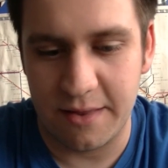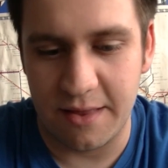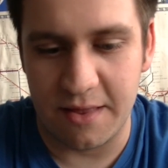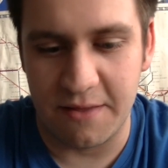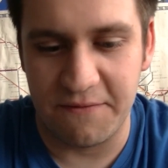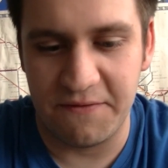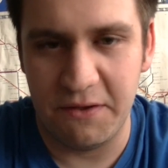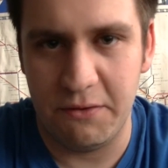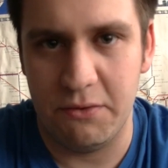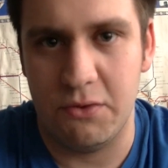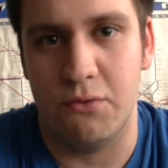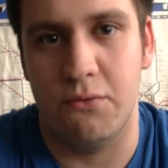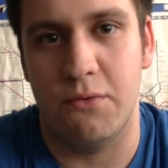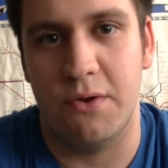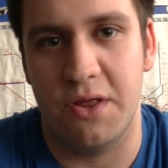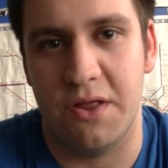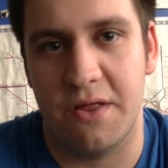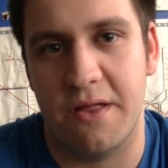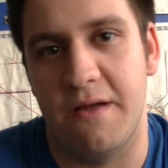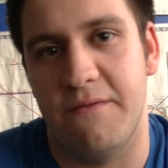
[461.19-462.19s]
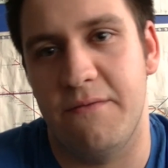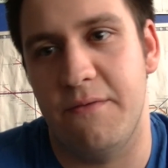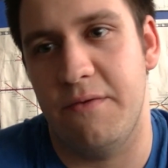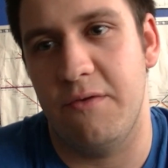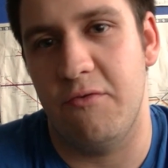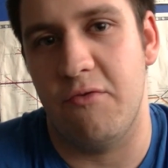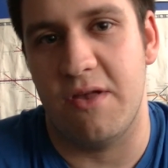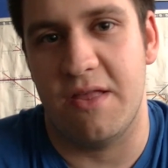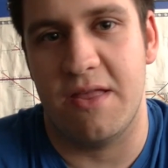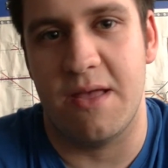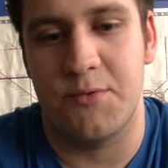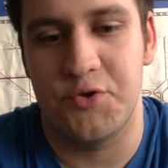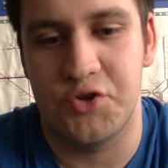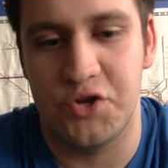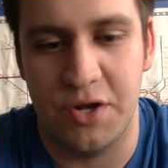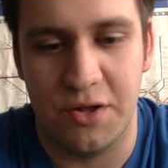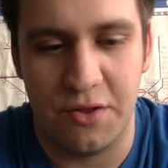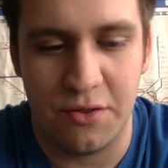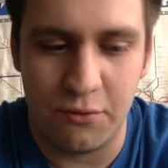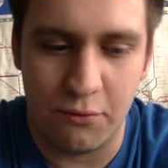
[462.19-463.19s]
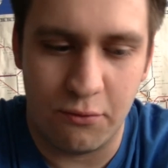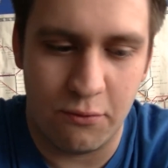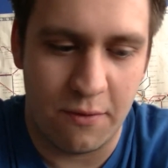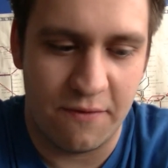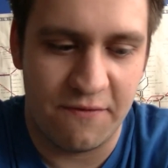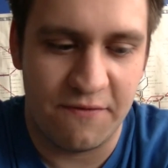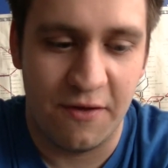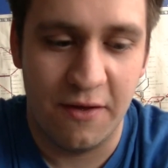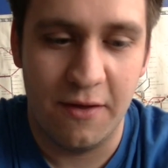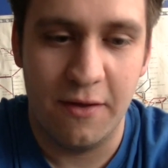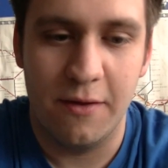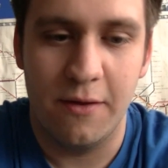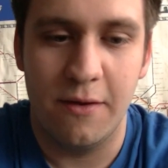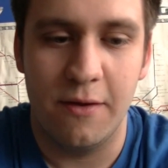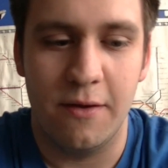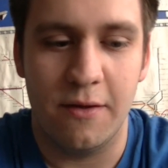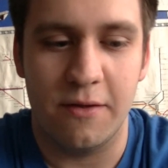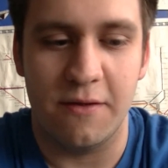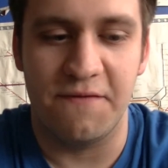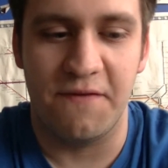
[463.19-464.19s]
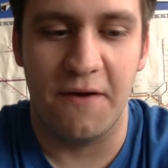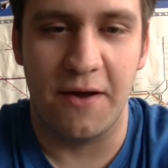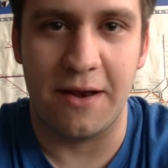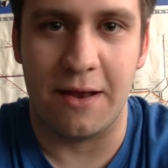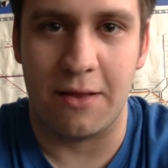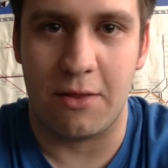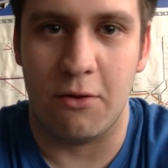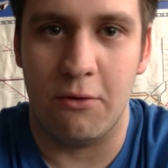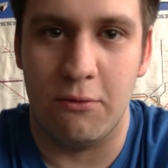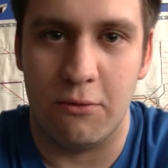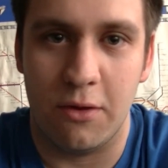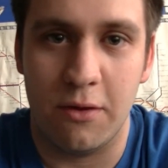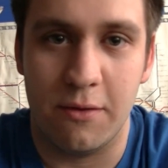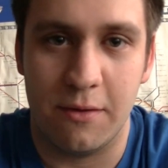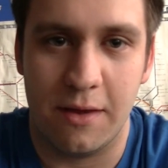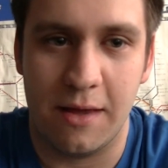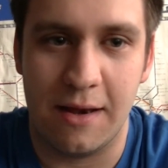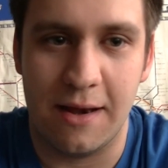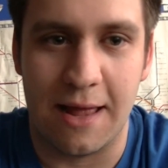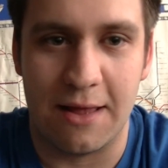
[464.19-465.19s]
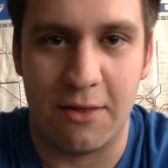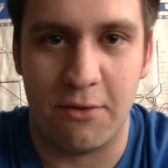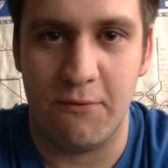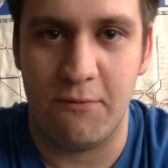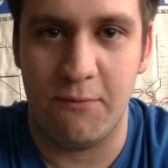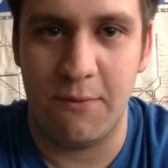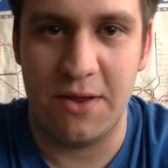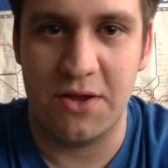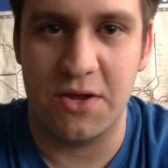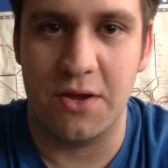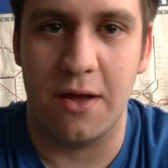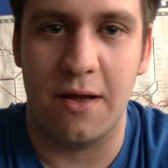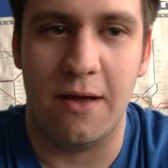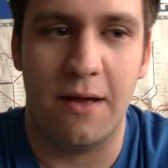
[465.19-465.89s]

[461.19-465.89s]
There's a few talky stuff with the receptionist or with the finance holder, the latter of which,